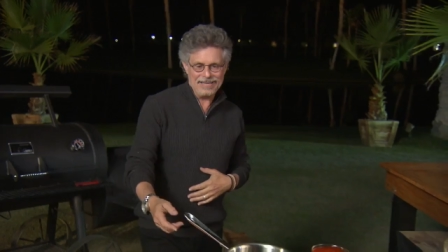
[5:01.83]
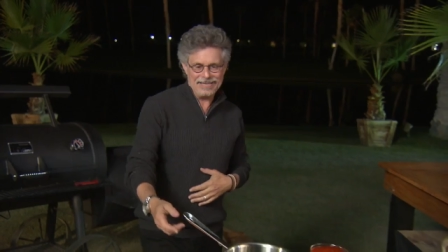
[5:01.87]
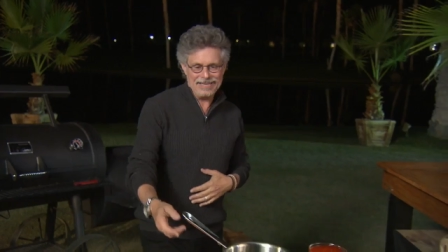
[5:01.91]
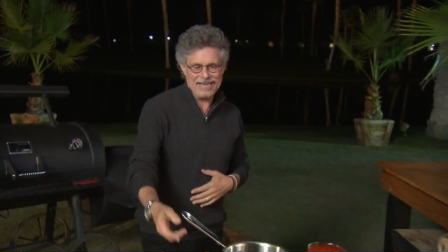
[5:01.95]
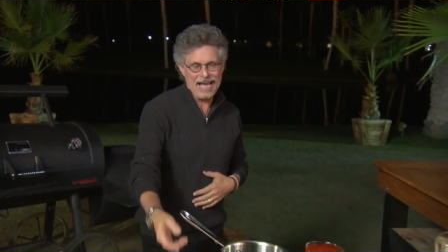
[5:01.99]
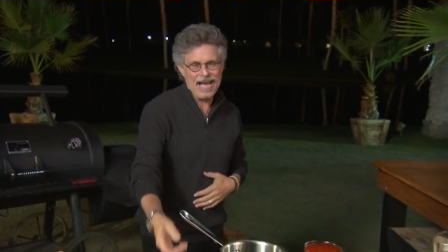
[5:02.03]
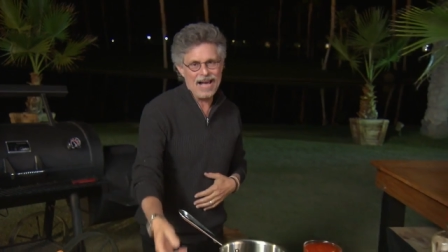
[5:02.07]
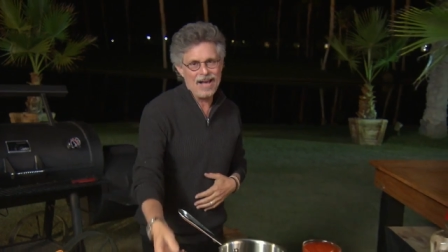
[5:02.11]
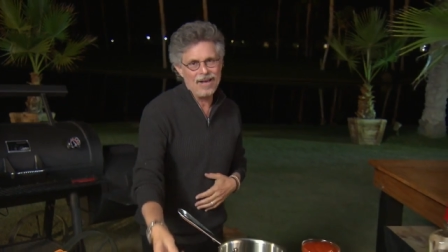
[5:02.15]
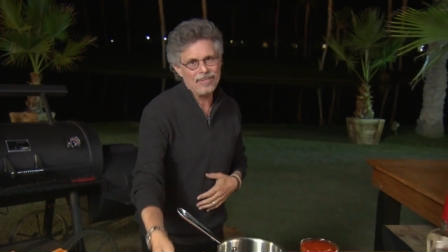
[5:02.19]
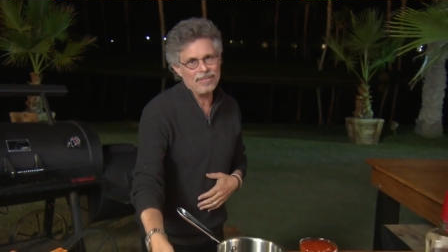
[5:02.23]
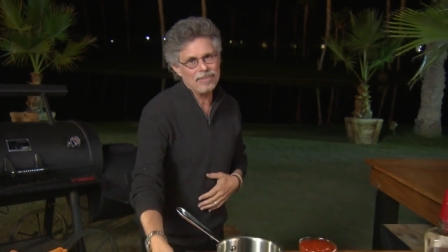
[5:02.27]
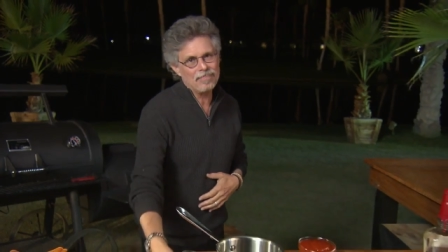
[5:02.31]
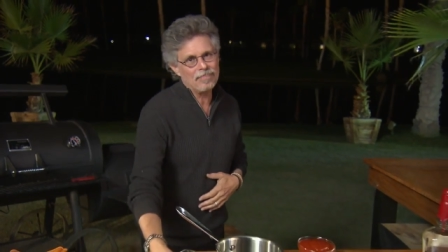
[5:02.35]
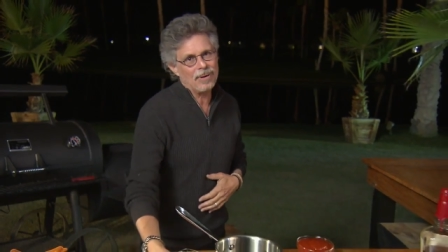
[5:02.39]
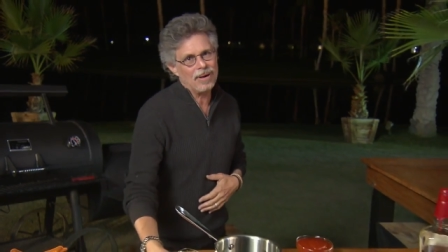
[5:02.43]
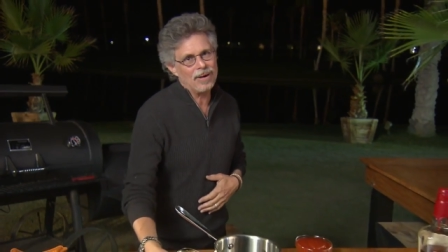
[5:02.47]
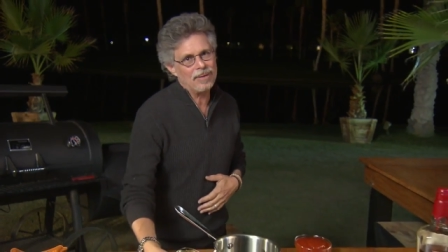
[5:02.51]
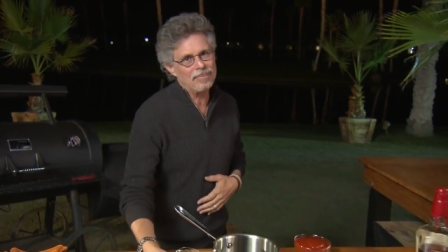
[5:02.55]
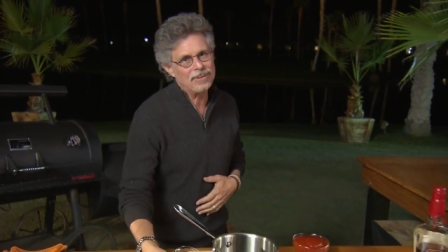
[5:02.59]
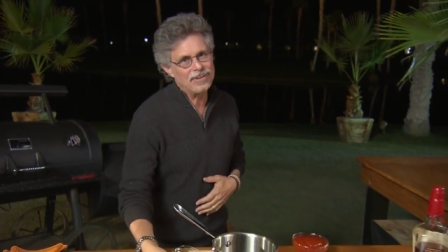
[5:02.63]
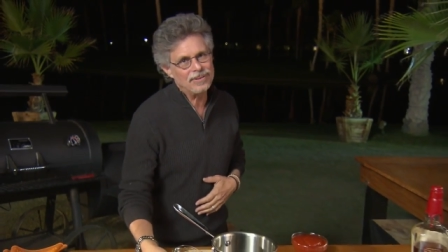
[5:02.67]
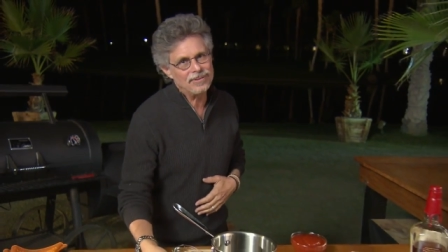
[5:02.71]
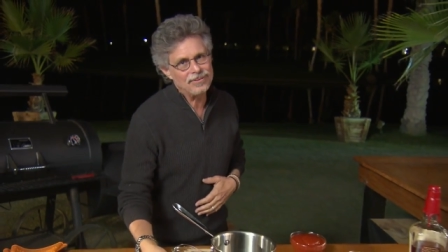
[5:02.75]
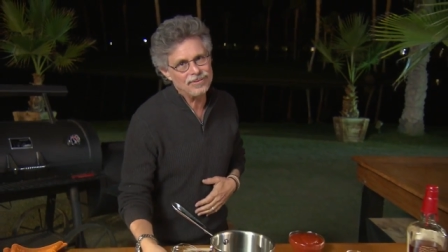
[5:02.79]
Now the
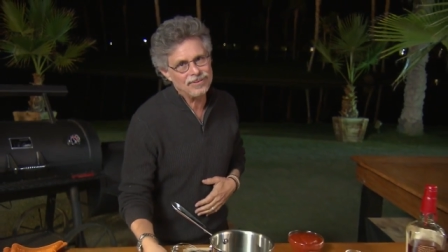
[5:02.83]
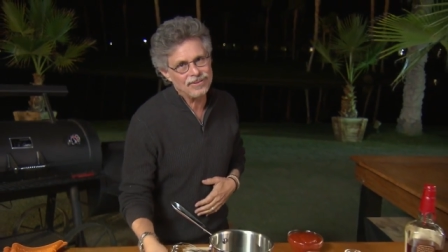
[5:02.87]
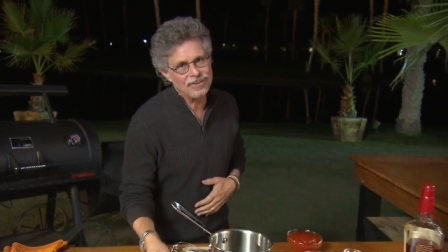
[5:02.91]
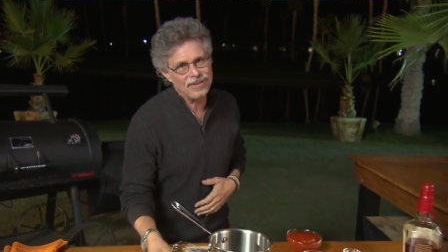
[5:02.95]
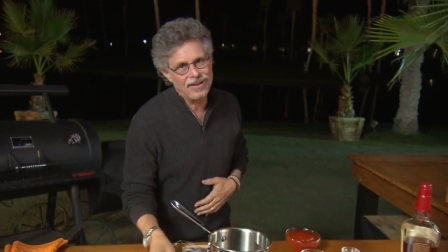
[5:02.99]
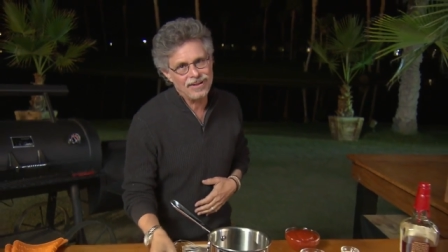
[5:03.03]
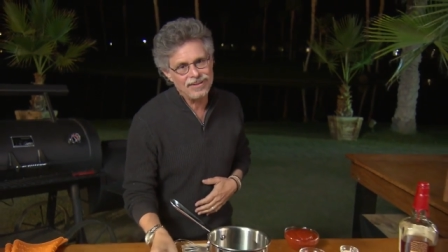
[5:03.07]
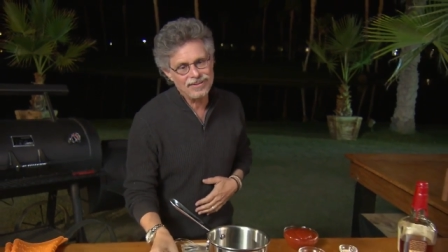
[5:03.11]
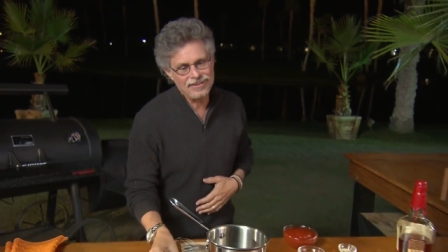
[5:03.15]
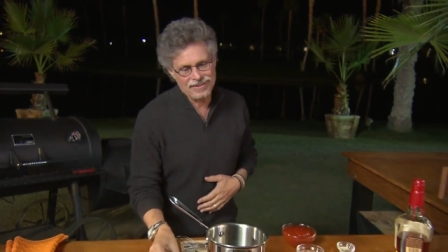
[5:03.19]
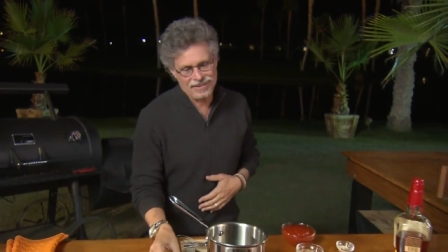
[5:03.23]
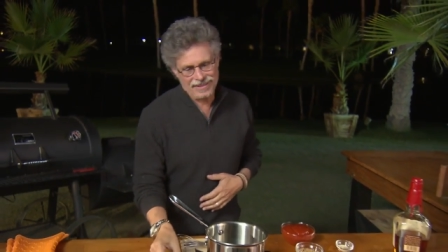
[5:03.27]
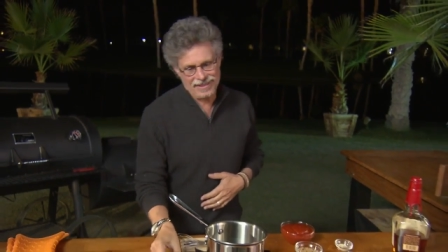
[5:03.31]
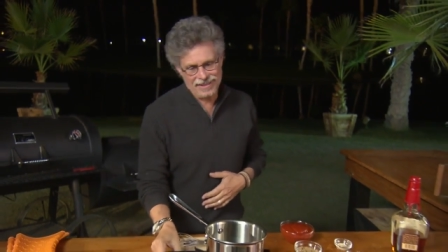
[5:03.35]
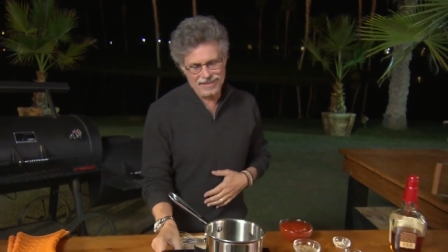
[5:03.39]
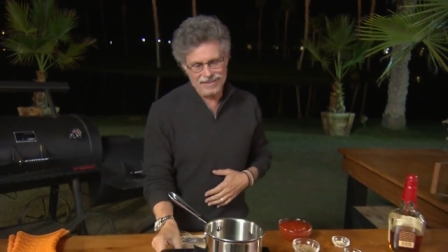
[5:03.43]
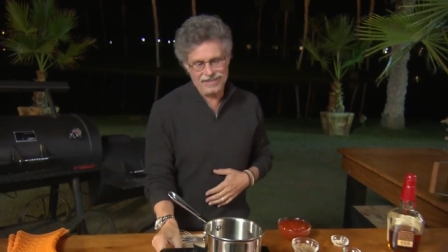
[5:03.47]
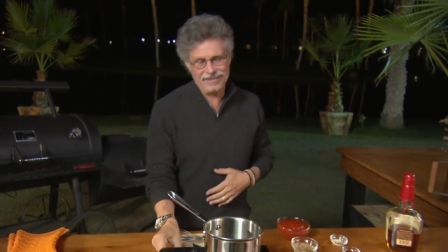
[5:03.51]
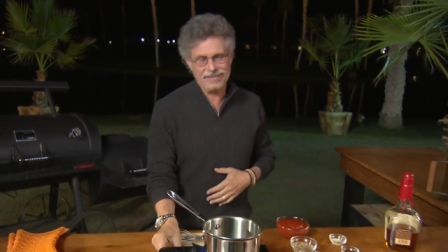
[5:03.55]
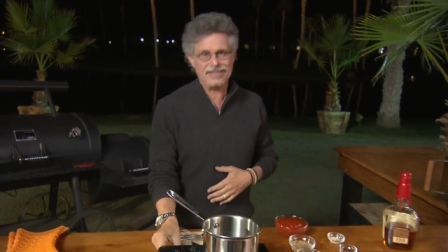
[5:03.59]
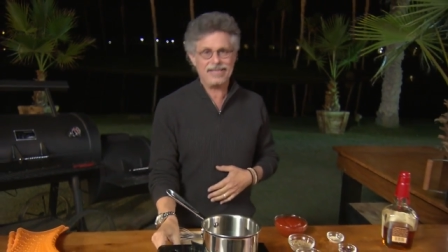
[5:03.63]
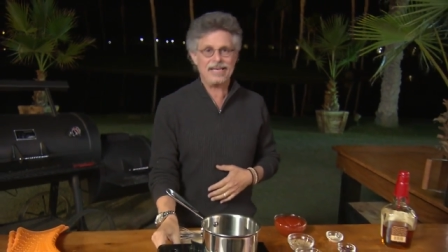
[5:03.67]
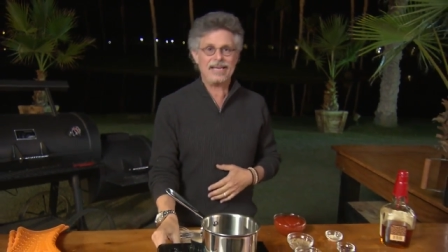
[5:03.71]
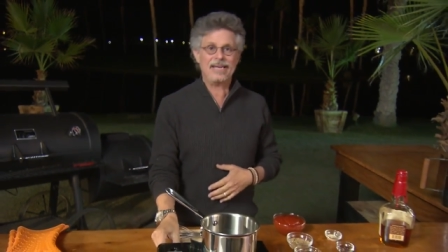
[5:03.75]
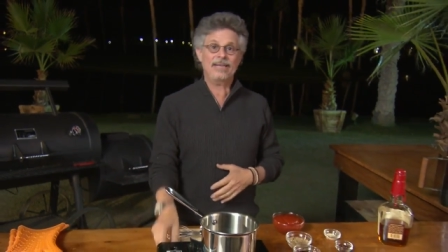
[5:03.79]
barbecue sauce,
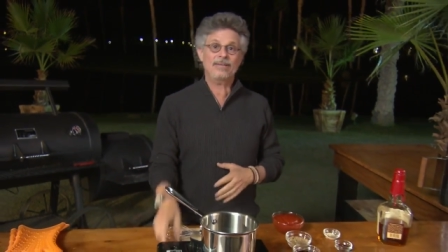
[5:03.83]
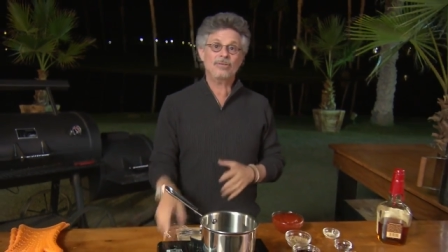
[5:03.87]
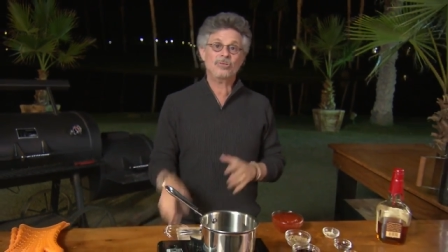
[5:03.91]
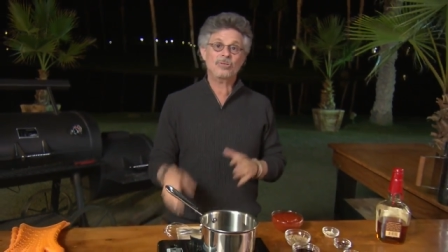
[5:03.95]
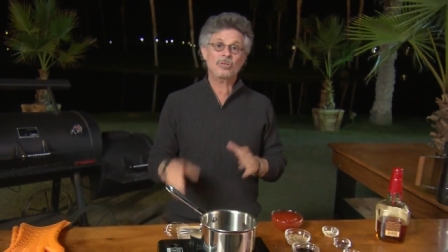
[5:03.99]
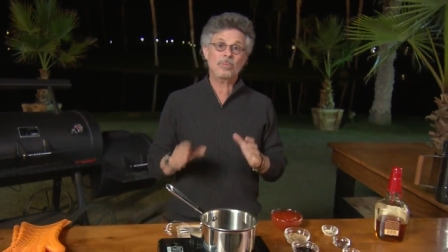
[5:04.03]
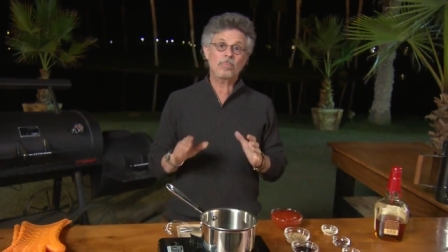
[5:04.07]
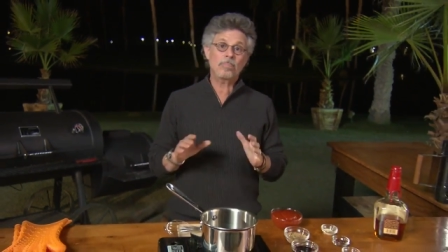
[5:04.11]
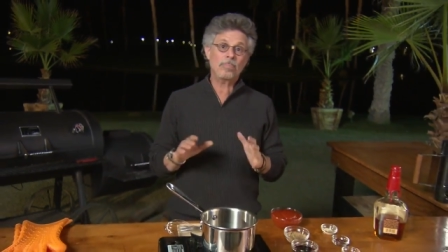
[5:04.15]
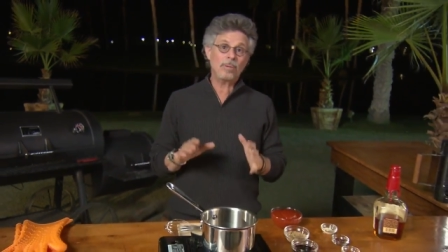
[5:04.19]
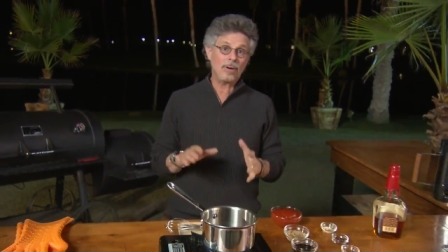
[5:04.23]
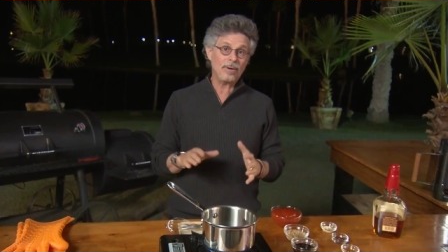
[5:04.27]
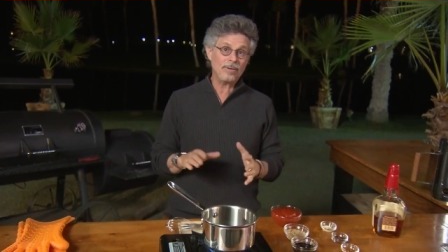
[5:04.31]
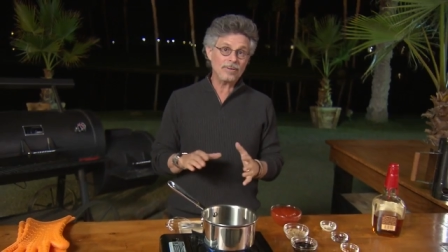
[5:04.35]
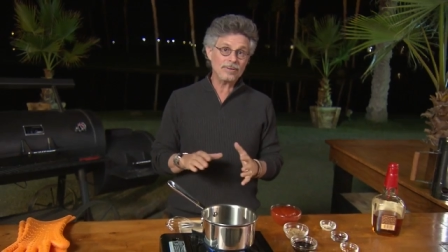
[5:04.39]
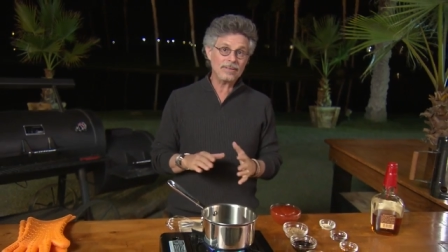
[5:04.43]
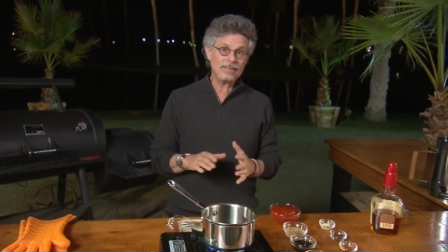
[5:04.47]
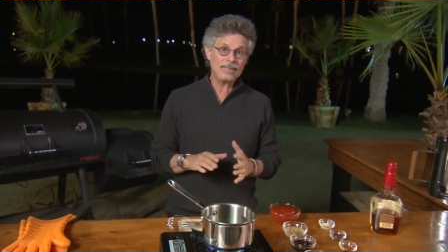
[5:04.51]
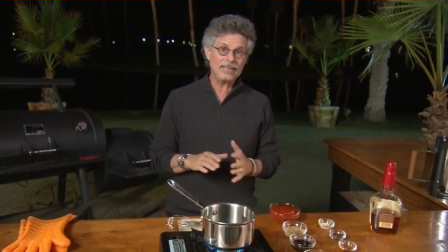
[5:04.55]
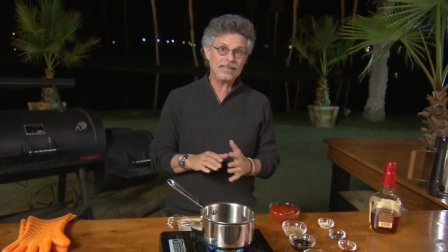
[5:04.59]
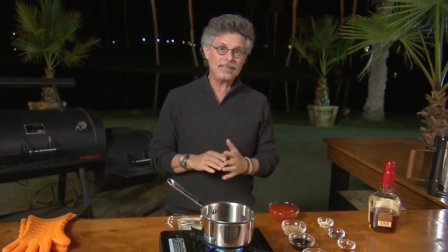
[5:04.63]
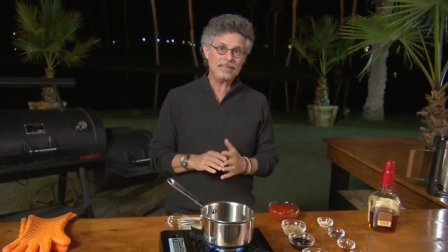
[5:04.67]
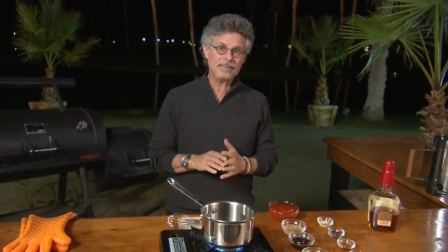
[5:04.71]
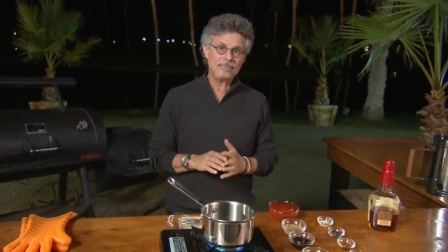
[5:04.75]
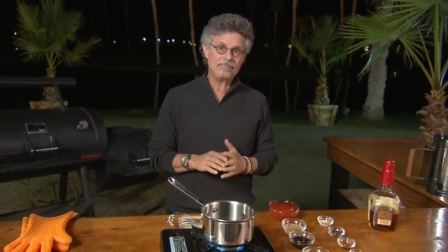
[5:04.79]
it is a
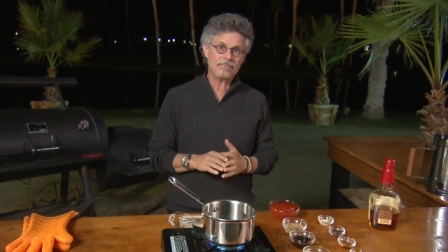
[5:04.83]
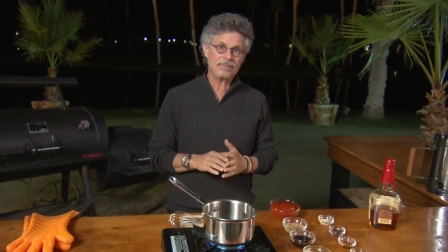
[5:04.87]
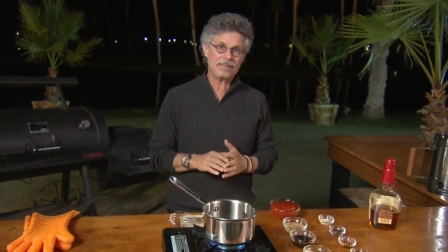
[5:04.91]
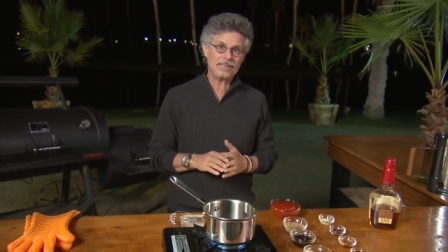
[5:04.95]
chipotle